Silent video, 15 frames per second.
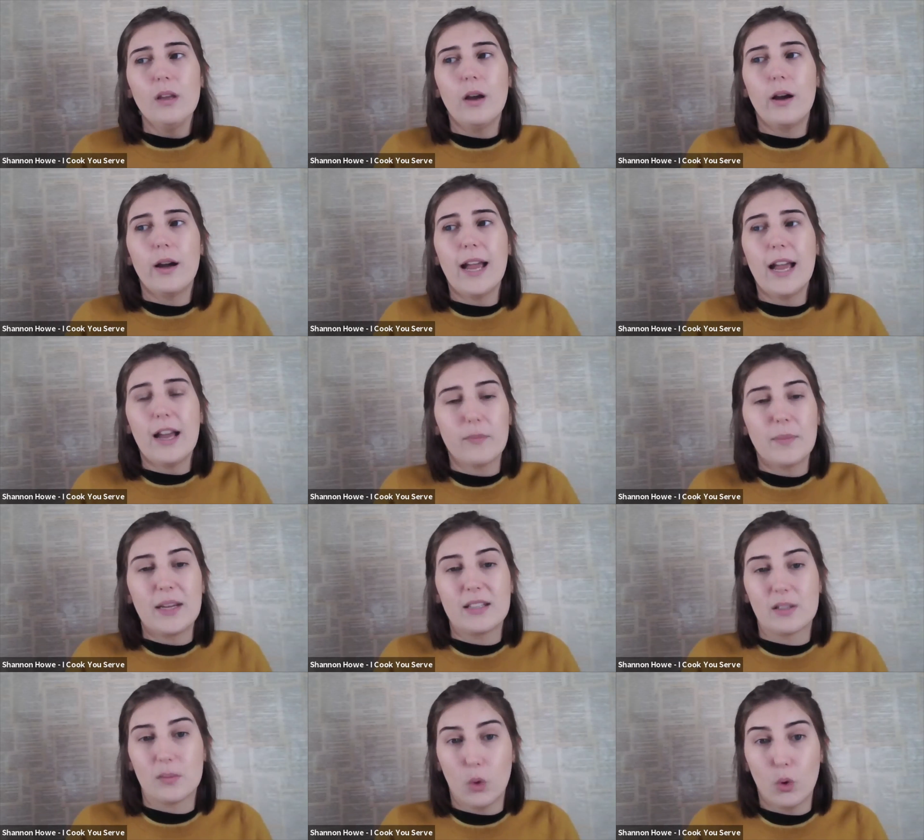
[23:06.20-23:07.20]
I have
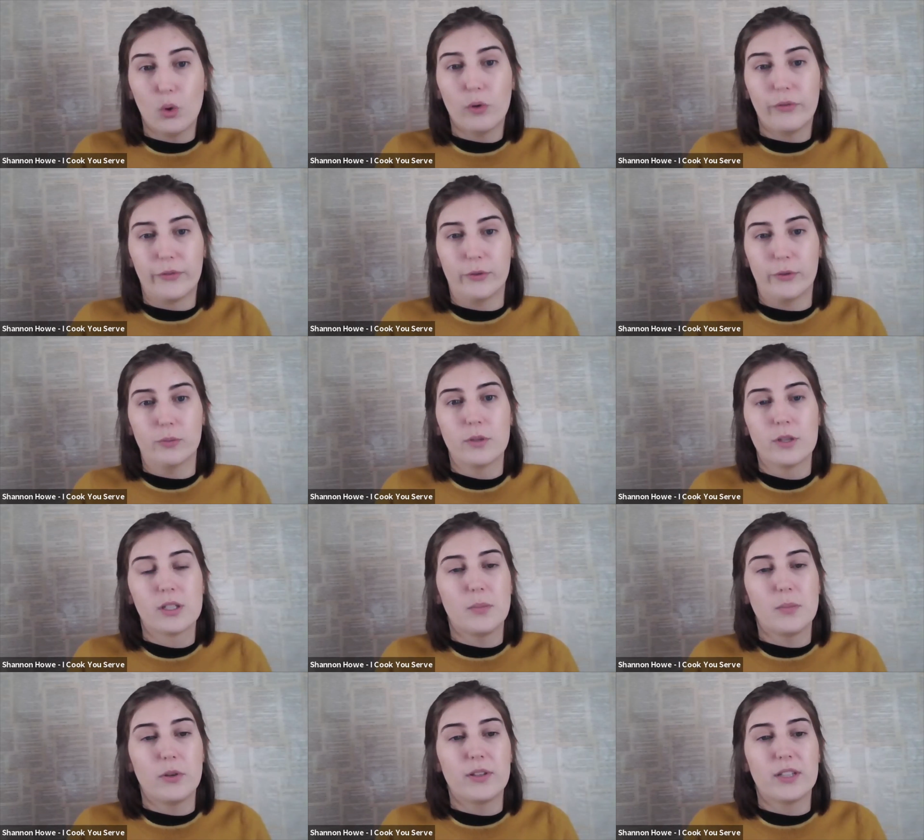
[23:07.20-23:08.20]
made some awful
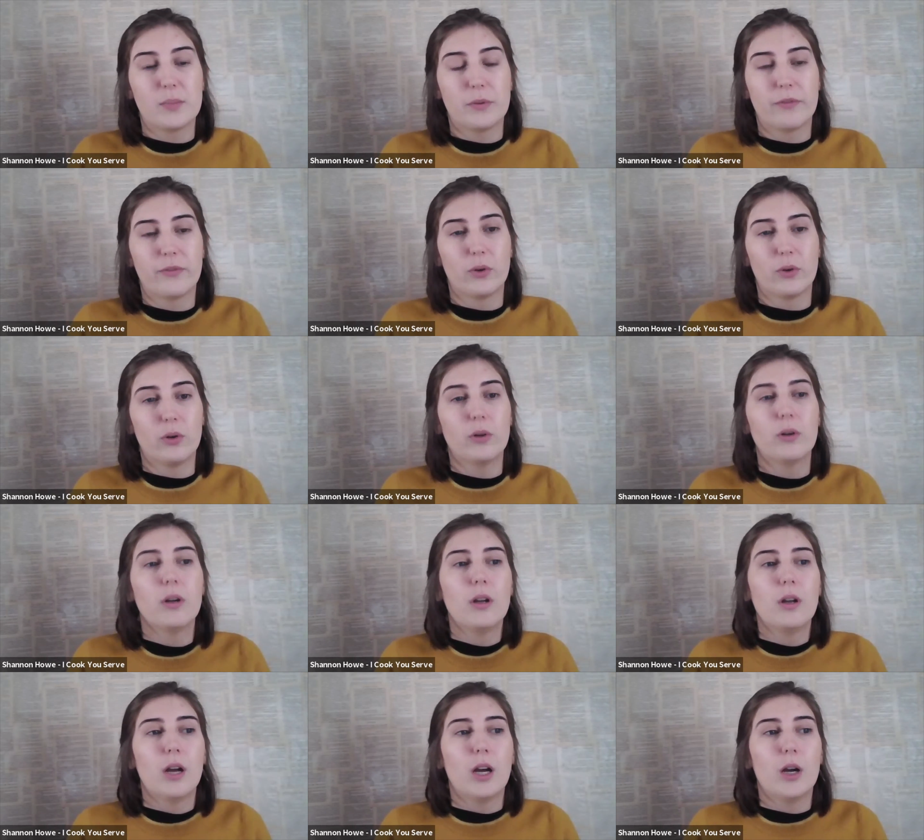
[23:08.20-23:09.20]
smoothies before,
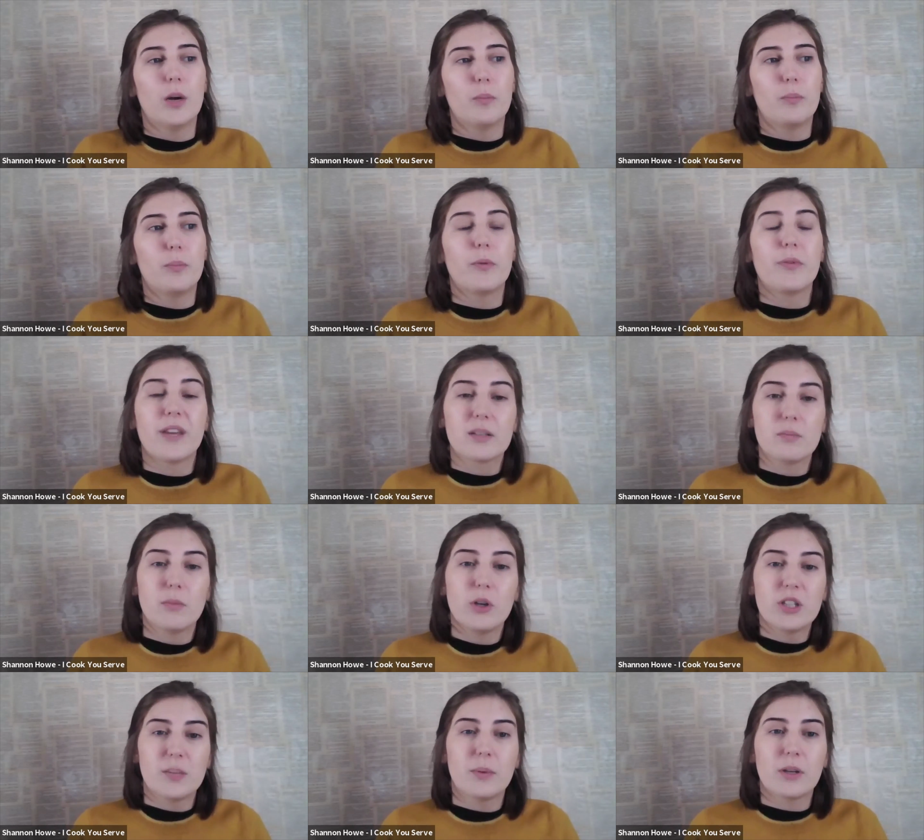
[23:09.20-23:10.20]
but that's
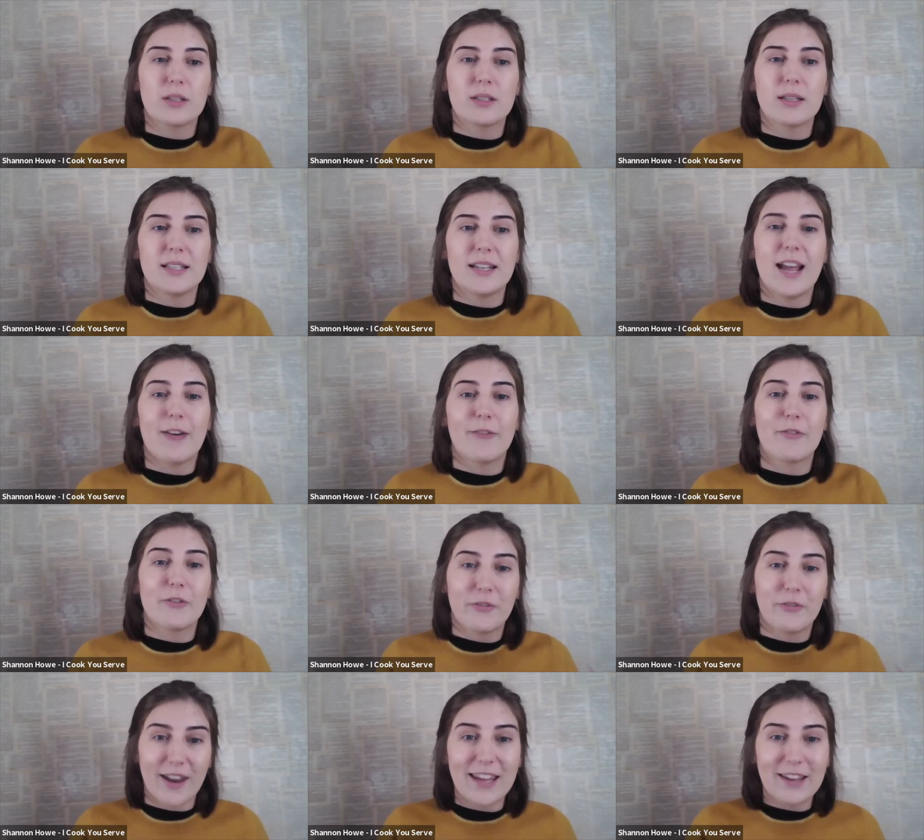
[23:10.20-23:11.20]
mostly because they didn't have the
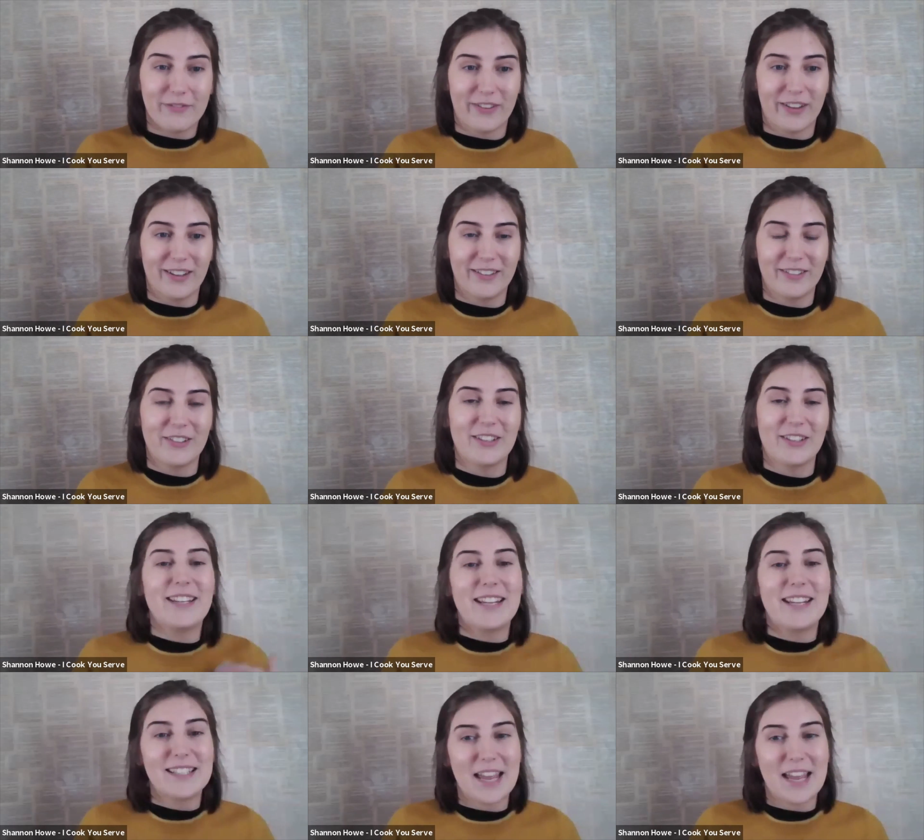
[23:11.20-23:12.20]
flavour. It
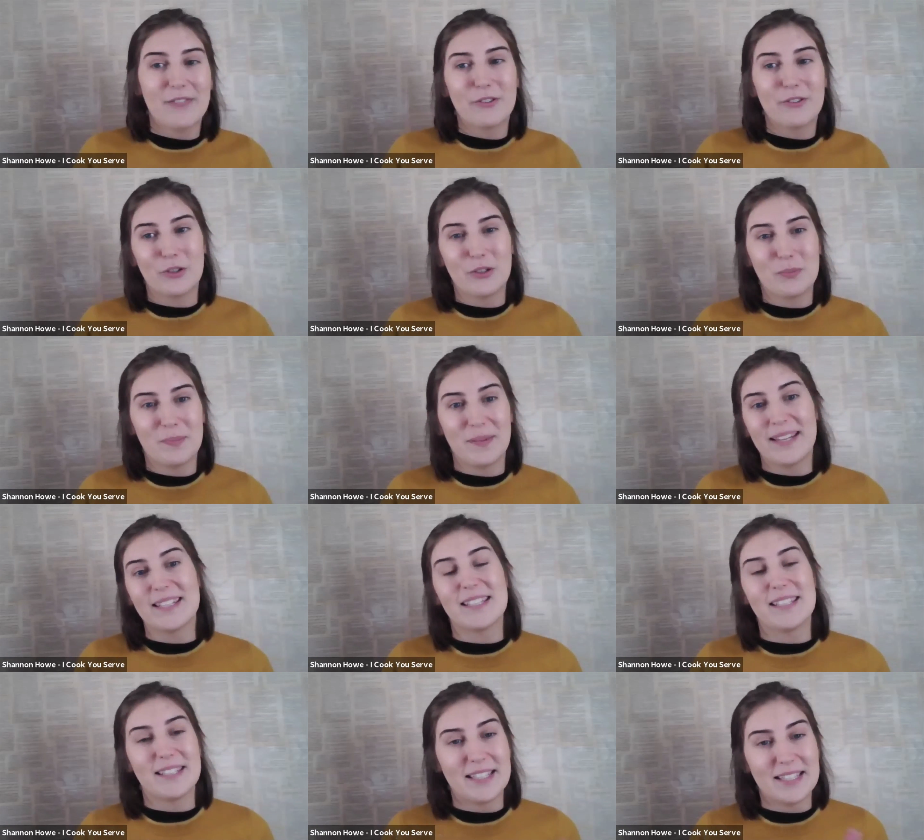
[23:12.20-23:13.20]
needs to have a good
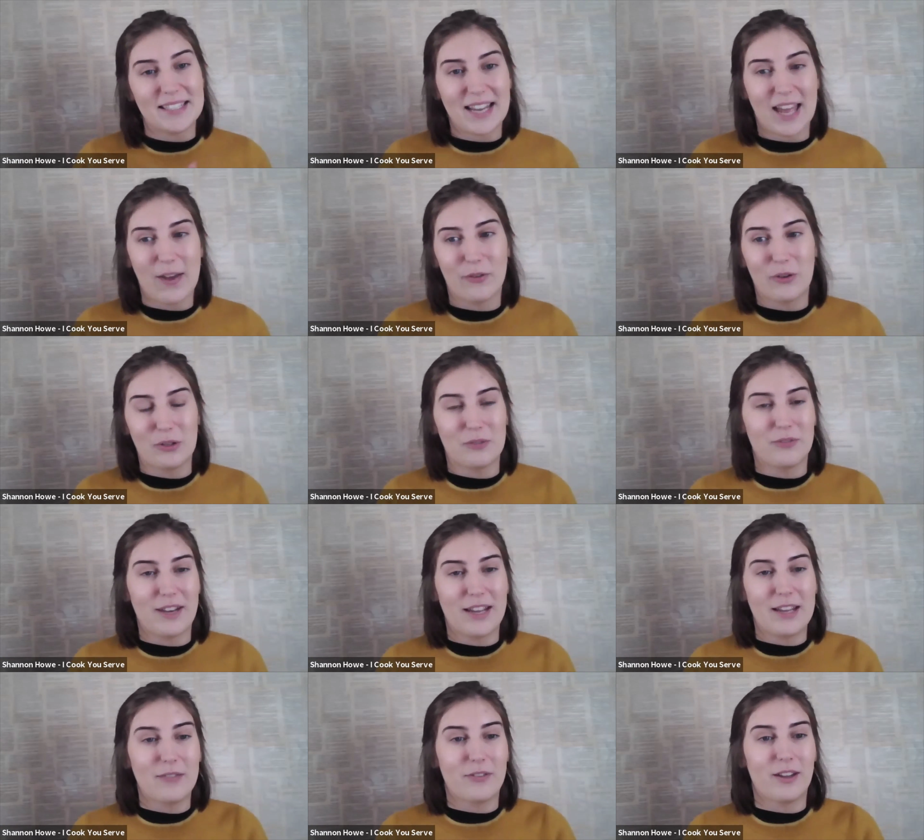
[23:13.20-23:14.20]
base. It needs to have a good
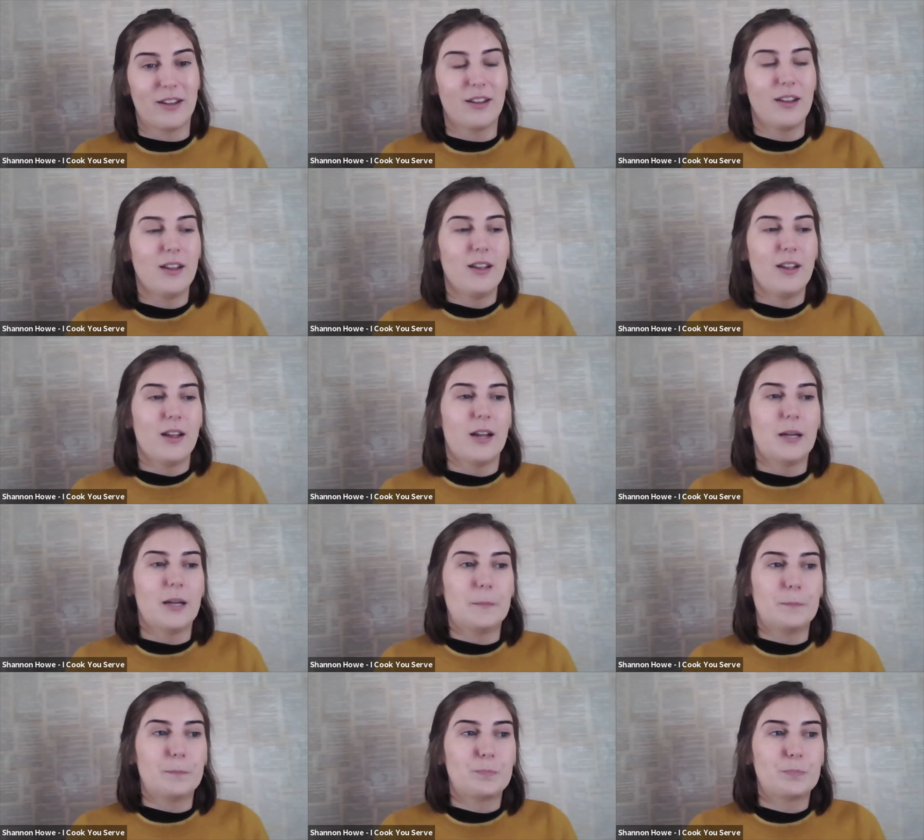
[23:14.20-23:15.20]
flavour.
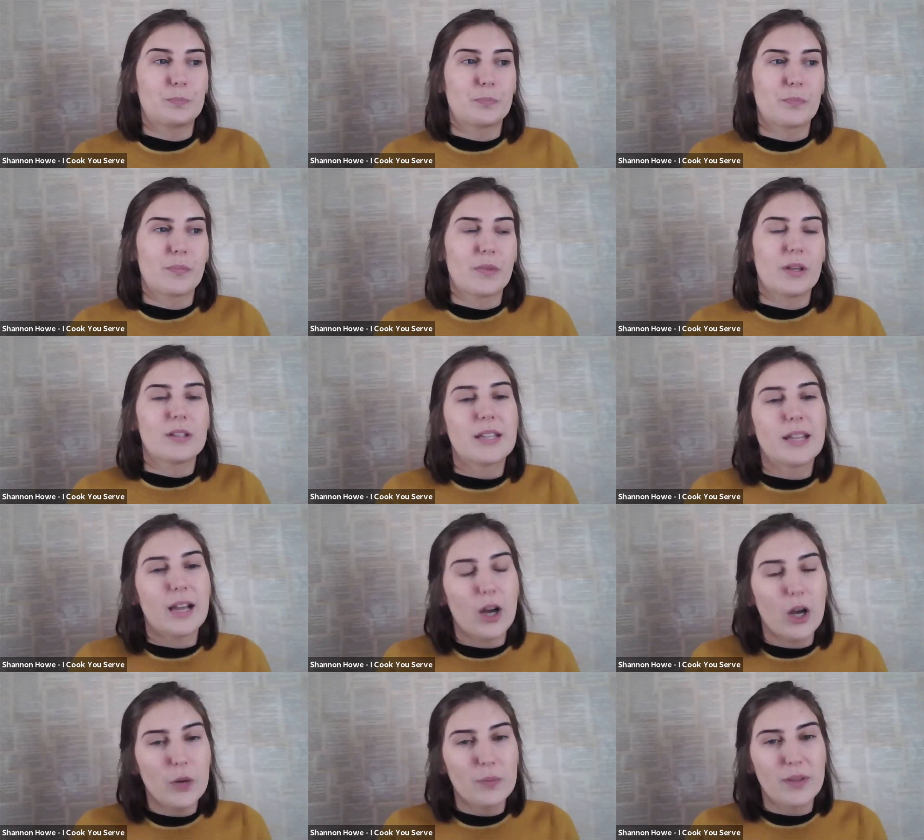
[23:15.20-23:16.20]
So yeah,
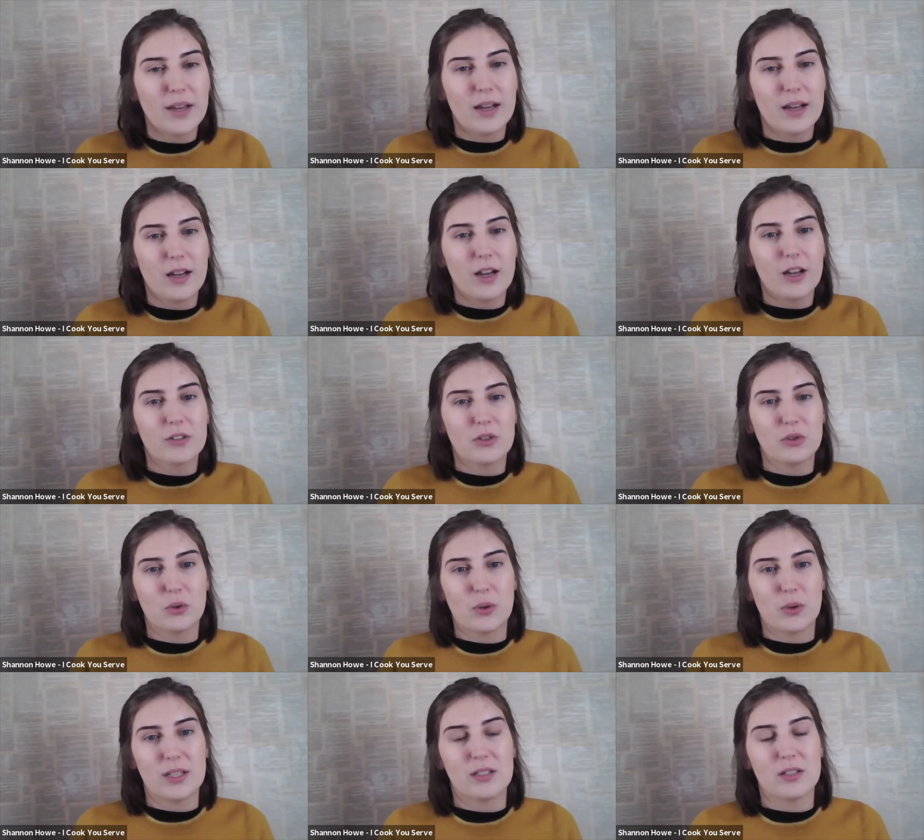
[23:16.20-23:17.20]
I hope that answers
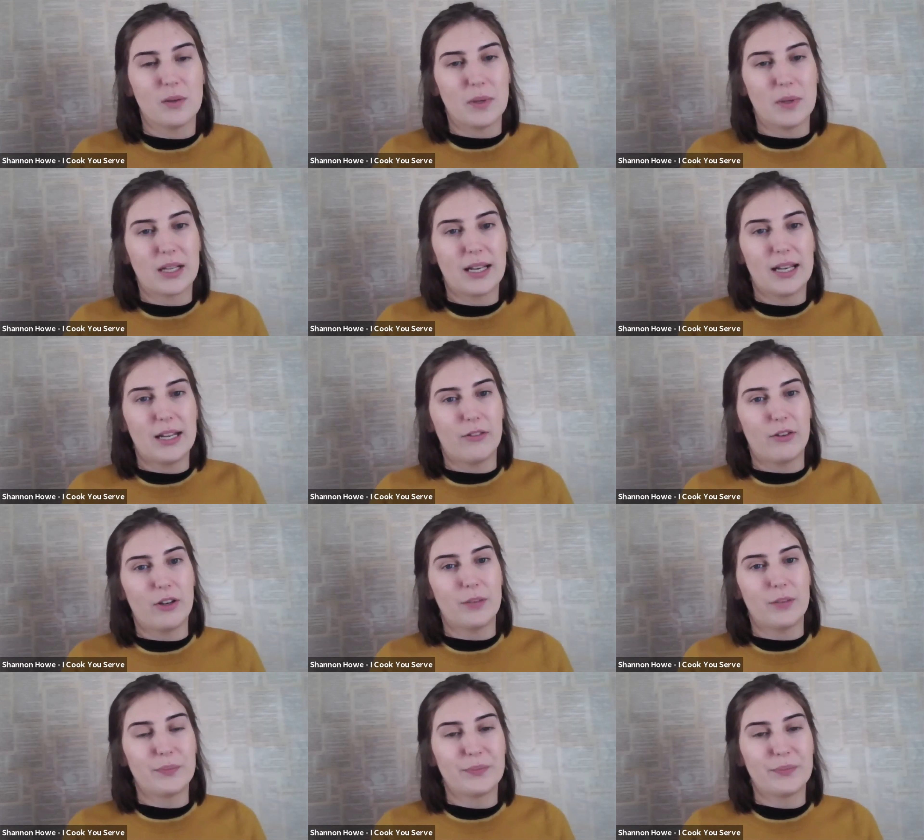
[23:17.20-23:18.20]
your question a bit clearer.